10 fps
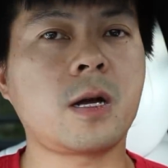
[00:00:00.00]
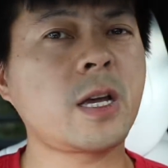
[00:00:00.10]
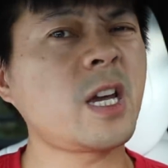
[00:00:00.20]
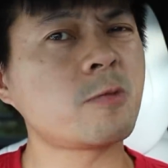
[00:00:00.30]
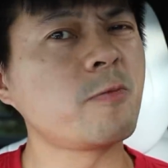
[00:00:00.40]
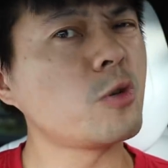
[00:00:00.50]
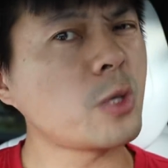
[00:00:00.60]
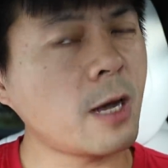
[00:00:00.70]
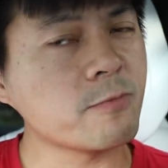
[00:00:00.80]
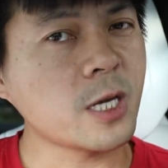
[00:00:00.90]
I guess we
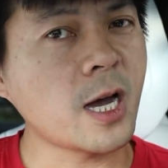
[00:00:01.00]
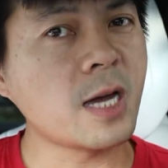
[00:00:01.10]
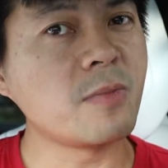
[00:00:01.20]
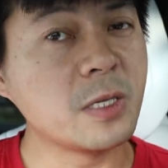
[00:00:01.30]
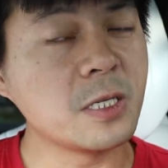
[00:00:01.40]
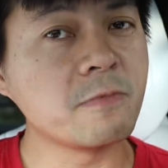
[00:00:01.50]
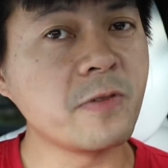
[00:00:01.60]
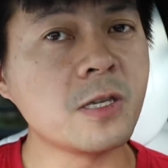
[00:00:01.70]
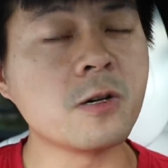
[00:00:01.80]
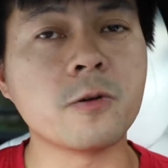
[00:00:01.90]
don't have time in this
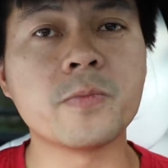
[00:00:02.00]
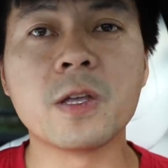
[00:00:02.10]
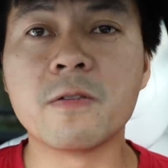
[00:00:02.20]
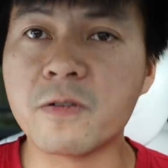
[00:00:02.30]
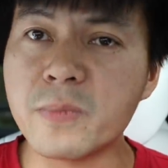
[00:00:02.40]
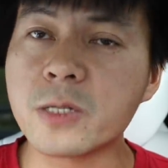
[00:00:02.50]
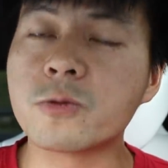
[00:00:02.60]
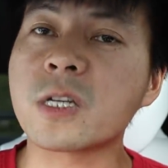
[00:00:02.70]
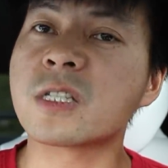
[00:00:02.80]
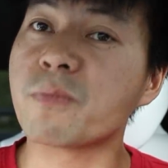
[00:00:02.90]
video for me
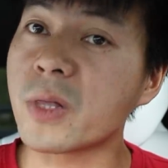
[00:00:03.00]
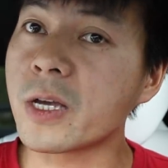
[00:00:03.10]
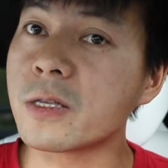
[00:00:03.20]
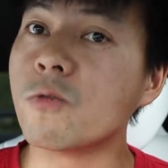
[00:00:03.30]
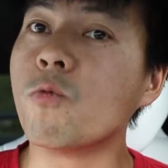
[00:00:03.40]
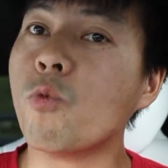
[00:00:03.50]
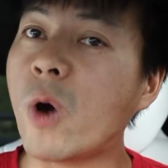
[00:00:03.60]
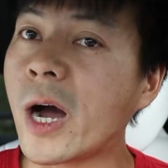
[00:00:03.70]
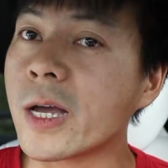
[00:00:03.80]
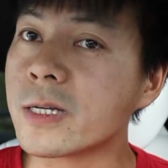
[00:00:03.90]
to explain
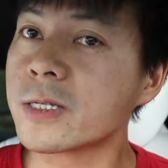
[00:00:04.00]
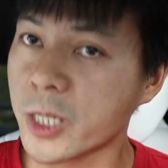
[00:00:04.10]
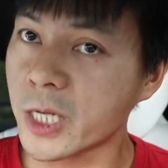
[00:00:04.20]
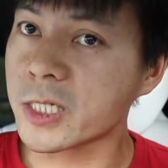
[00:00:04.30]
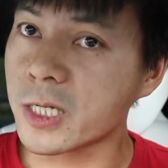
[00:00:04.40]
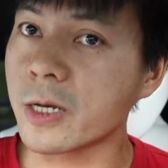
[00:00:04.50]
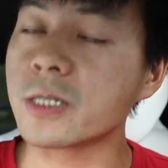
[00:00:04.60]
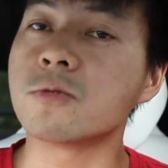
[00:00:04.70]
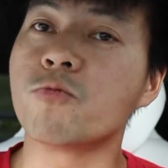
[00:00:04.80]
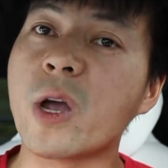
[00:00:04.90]
why Tesla
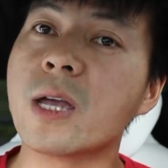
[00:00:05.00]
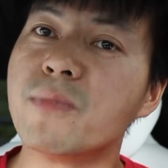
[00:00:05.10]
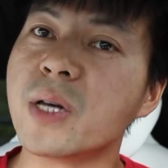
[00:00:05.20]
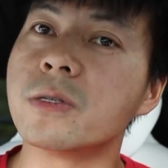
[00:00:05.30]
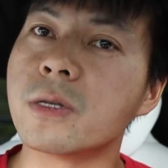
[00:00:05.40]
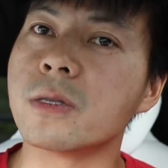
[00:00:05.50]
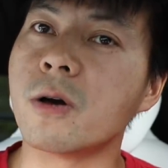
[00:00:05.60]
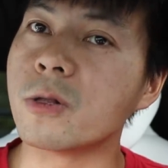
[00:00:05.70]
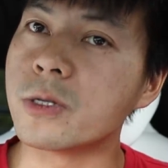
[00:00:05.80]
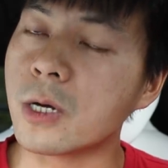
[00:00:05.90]
is way better than
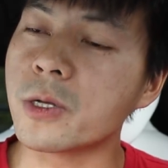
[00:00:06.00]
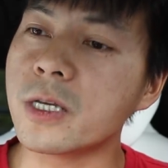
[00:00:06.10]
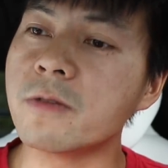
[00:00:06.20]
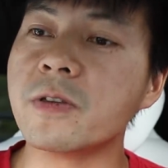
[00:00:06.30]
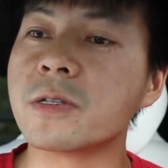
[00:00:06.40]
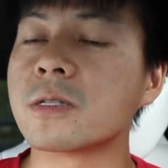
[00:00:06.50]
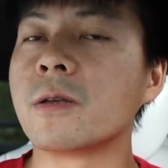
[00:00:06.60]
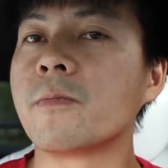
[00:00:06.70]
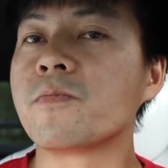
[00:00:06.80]
all the other EVs.